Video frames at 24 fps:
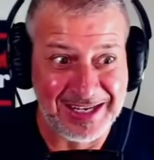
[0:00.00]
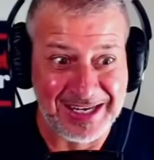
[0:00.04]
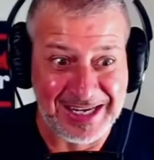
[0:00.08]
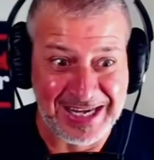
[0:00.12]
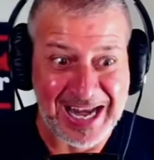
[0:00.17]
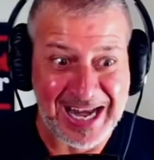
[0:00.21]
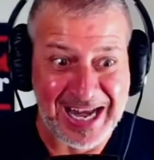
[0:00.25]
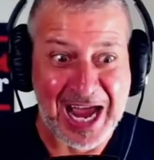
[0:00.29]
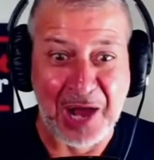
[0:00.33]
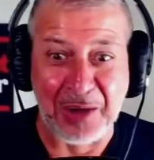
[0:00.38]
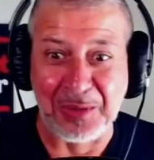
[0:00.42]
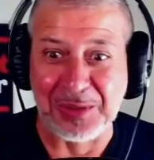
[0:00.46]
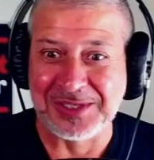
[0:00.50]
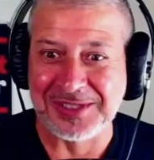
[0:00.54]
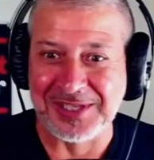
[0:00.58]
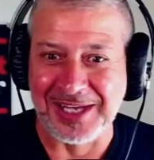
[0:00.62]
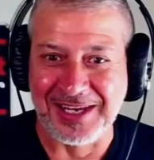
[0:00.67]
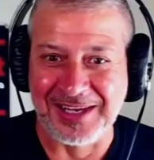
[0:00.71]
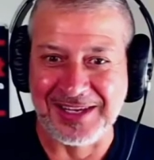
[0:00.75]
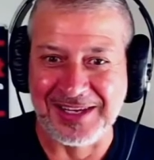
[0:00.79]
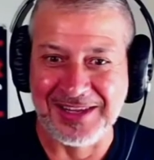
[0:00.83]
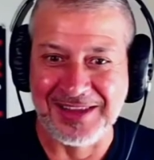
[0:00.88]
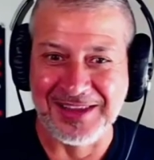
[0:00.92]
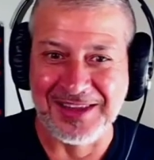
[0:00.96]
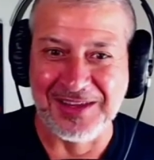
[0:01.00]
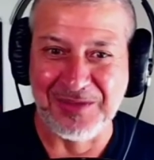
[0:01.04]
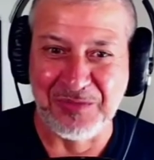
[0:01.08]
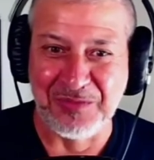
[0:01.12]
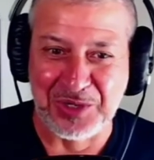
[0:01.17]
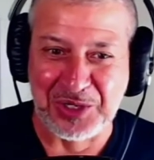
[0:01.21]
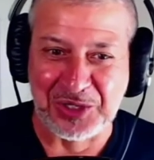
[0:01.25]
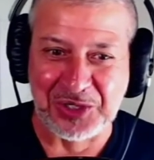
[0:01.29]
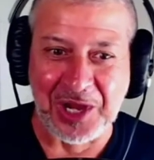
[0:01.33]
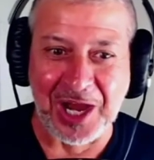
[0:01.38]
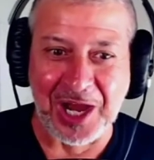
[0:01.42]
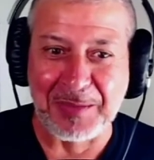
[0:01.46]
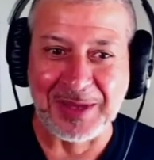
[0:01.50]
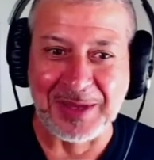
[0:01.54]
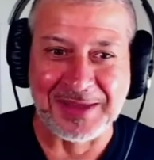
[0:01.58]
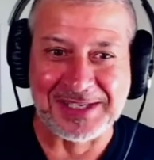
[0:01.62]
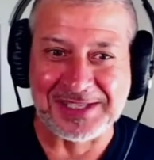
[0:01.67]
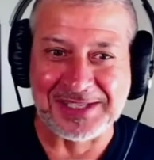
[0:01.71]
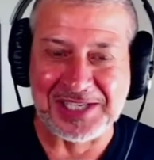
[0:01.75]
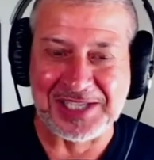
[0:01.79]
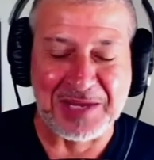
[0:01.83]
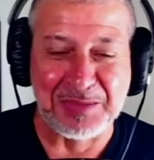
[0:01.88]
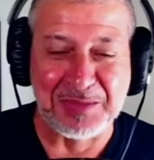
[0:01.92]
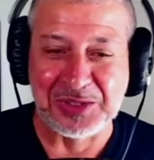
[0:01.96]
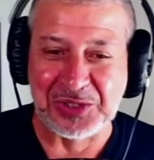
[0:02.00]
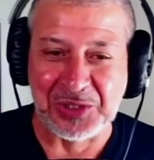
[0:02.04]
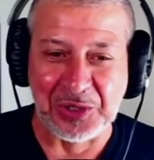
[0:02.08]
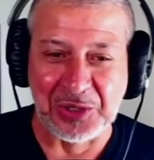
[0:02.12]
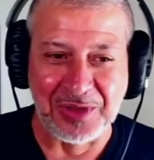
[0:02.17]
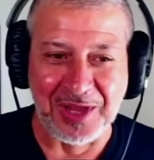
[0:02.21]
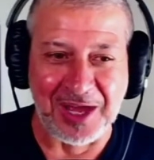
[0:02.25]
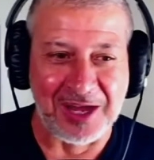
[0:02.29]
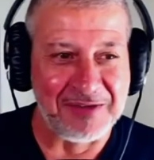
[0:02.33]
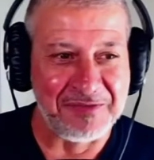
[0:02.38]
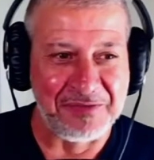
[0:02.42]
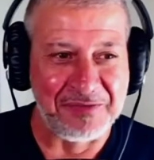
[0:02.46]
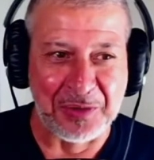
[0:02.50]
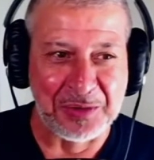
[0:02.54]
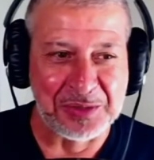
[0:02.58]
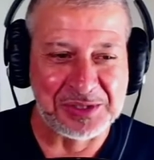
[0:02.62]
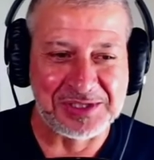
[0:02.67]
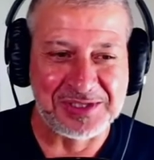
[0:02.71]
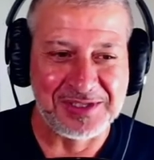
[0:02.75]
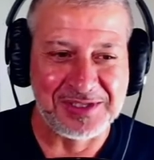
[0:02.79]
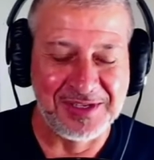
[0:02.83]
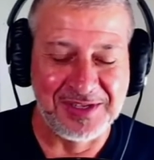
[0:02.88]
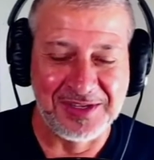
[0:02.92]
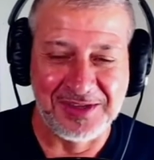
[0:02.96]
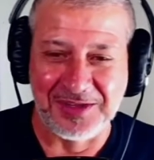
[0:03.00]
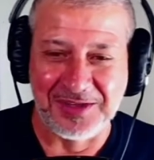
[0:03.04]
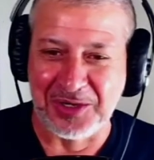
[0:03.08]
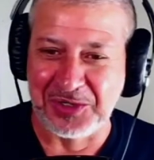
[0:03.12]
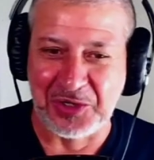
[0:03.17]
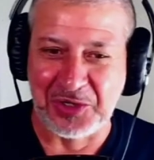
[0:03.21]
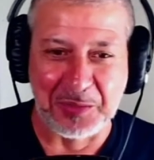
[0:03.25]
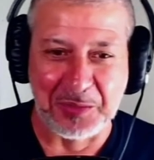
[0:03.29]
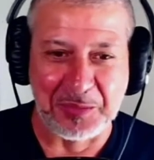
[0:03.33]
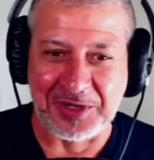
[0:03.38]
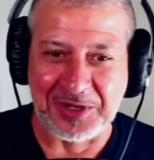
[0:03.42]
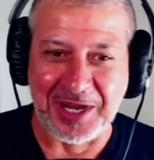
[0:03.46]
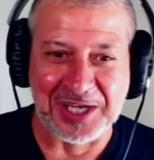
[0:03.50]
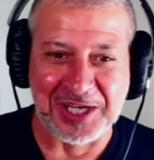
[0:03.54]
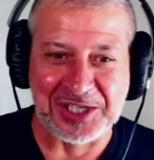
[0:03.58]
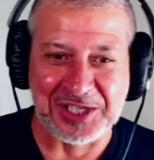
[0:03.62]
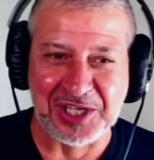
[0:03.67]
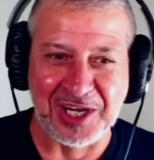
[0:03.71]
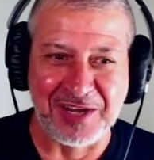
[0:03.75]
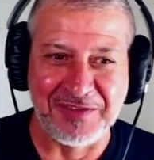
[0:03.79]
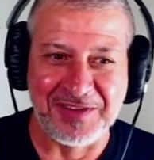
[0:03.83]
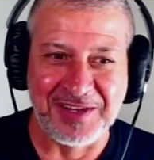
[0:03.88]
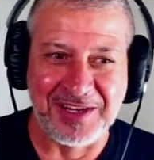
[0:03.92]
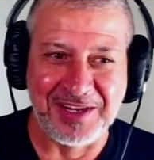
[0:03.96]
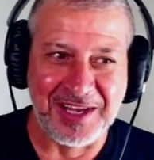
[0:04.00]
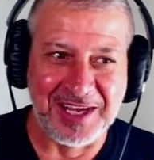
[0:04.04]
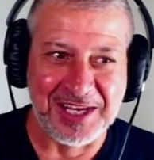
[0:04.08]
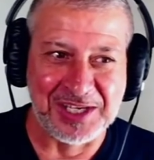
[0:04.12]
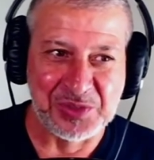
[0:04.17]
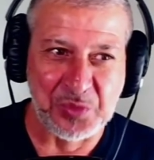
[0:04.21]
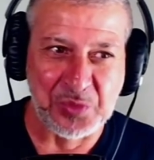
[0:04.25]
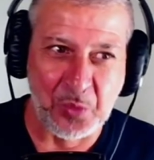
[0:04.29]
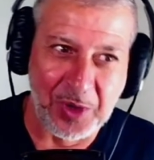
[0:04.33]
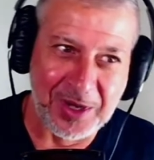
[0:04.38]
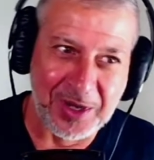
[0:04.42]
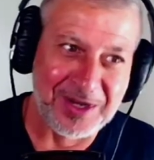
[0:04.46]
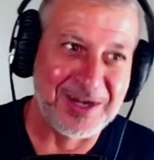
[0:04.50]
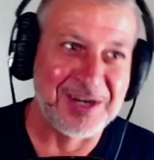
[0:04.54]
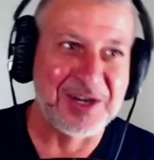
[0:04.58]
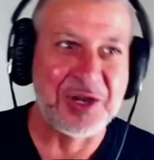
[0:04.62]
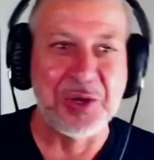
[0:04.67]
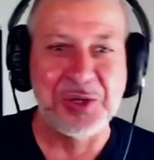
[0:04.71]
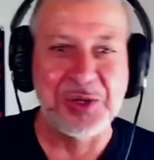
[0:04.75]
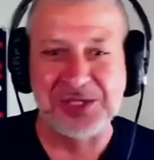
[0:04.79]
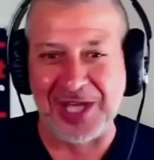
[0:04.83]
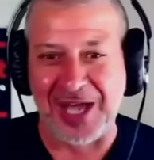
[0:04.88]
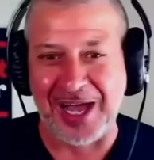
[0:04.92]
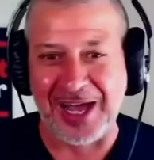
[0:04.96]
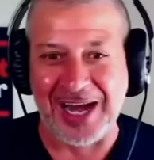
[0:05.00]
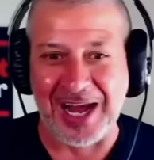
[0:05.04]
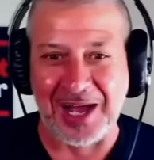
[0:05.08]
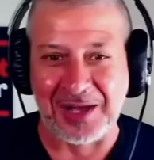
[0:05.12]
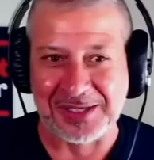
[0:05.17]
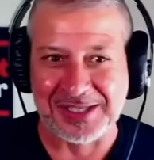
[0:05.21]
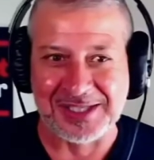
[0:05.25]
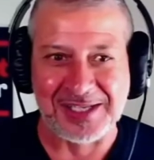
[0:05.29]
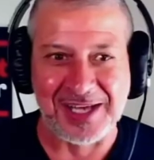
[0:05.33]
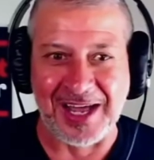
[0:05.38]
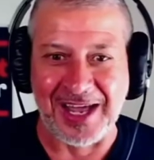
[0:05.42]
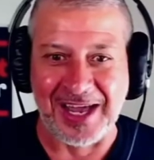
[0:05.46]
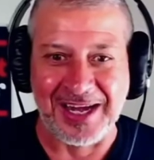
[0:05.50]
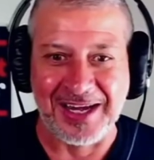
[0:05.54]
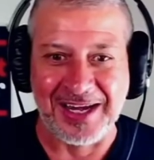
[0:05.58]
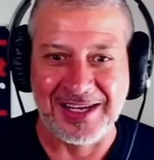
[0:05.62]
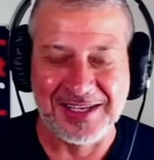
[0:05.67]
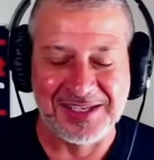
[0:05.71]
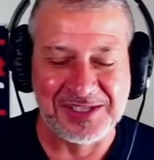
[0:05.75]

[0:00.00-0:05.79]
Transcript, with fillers: now it's like when you talk about the SEMA show, a lot of folks, their interpretation of it is what goes on outside.